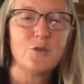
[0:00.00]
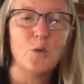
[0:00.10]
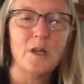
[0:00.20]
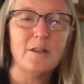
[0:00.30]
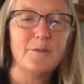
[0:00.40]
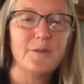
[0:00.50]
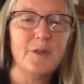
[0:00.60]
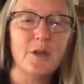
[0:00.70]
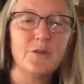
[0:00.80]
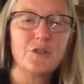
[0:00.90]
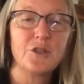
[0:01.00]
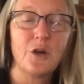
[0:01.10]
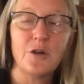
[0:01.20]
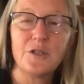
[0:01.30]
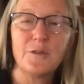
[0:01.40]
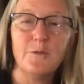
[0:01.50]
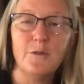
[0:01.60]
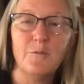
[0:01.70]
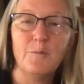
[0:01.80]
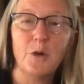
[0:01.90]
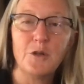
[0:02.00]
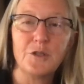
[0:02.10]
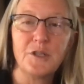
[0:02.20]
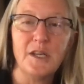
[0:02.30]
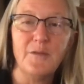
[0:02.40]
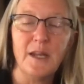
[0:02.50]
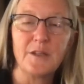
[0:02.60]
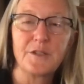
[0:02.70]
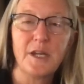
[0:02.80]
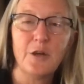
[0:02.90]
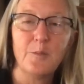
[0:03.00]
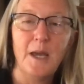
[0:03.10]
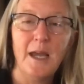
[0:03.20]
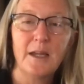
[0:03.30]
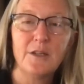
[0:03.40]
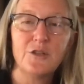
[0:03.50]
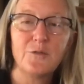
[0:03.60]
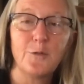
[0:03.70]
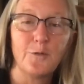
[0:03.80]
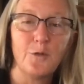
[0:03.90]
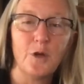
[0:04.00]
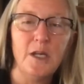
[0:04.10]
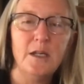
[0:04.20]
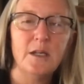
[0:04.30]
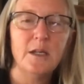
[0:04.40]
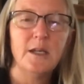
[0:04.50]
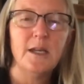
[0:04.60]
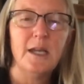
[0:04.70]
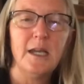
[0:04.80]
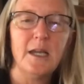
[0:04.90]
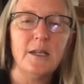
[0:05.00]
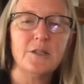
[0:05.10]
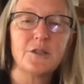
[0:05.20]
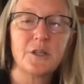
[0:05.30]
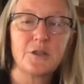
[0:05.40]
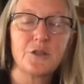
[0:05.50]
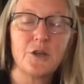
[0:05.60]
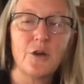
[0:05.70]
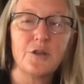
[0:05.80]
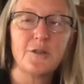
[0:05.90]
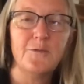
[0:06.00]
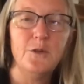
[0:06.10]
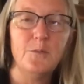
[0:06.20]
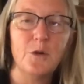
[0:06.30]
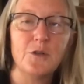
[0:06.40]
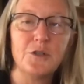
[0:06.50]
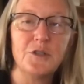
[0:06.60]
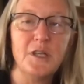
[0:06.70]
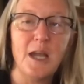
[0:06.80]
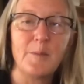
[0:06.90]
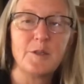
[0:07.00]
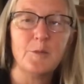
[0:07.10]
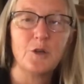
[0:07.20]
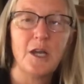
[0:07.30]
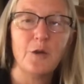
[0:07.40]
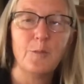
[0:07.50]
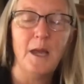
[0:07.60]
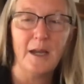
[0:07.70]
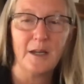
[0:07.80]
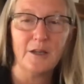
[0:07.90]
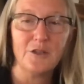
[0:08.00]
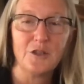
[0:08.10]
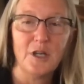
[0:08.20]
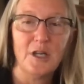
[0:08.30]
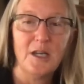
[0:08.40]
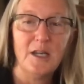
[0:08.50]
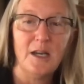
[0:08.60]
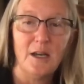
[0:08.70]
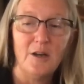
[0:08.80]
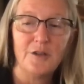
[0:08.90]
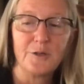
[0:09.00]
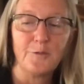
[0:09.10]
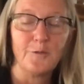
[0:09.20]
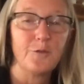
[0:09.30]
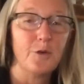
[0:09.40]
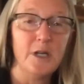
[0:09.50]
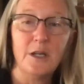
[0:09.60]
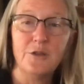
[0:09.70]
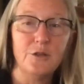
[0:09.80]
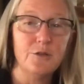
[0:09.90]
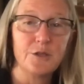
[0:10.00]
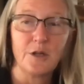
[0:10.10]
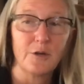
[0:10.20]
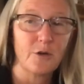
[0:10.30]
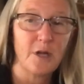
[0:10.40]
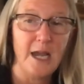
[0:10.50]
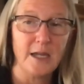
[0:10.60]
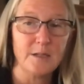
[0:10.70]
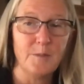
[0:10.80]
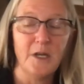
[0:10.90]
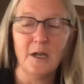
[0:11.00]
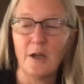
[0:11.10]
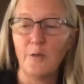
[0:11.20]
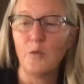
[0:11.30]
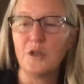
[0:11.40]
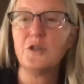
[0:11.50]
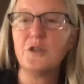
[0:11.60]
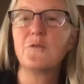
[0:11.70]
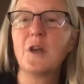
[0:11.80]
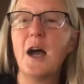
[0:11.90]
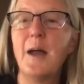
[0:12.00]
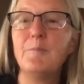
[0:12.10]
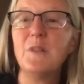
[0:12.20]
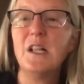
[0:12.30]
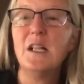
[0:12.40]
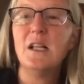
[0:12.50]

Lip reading: 12 of those jars if you purchase the advanced care package for free, and 6 jars if you purchase the optimal care package, also for free, and choose dog or cat depending on what you've got.